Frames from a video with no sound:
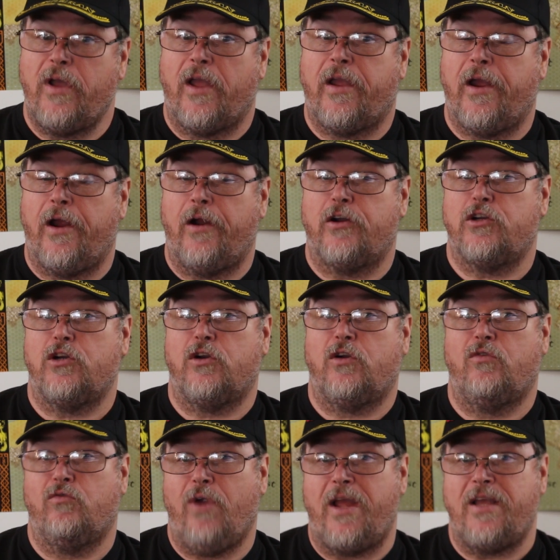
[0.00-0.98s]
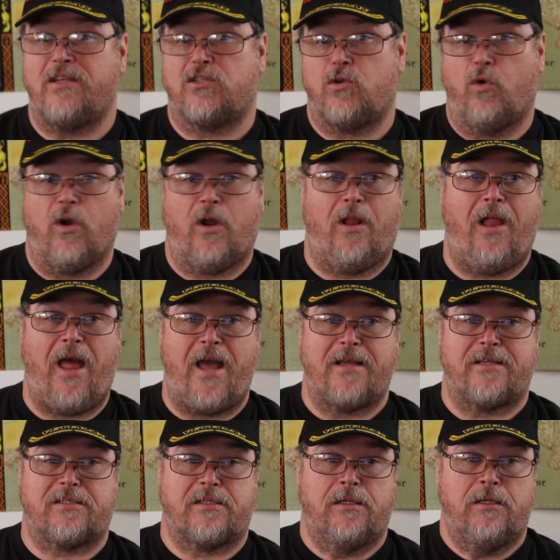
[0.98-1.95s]
a character, race, or
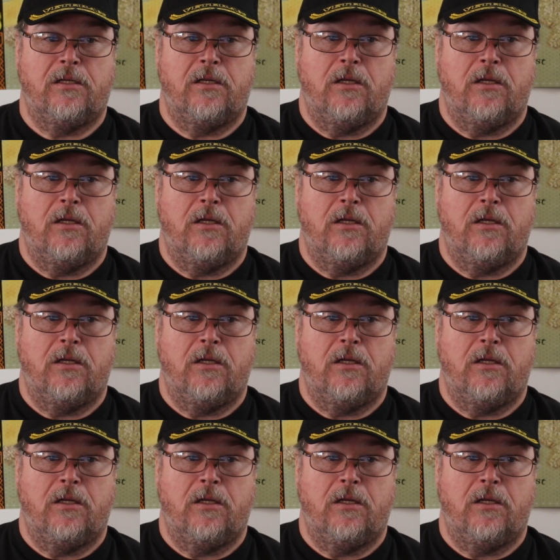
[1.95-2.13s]
class